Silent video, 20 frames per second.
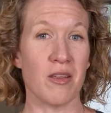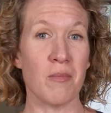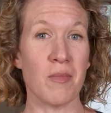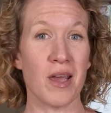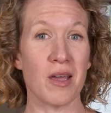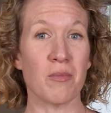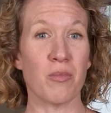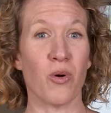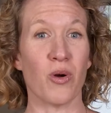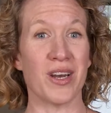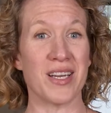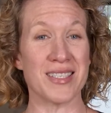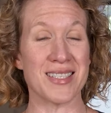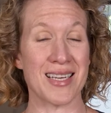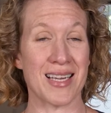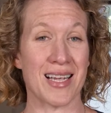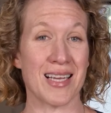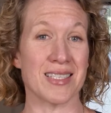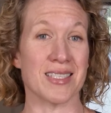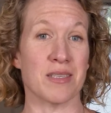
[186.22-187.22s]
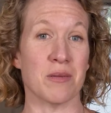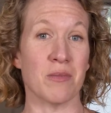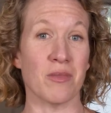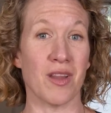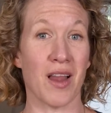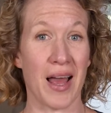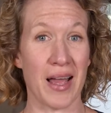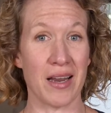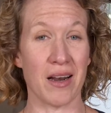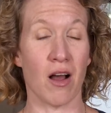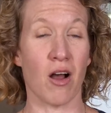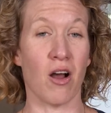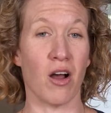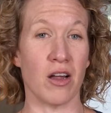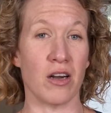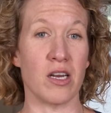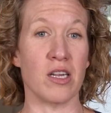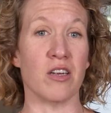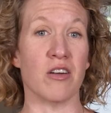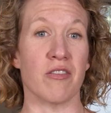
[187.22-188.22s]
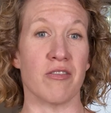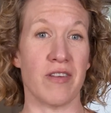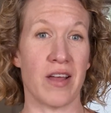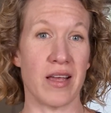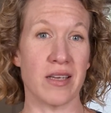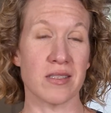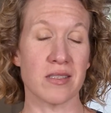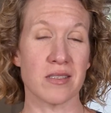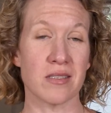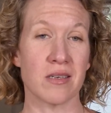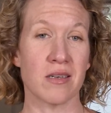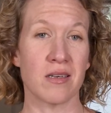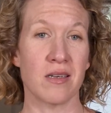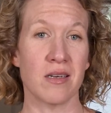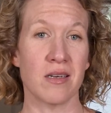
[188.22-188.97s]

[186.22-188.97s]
The main point is to get some light on your face.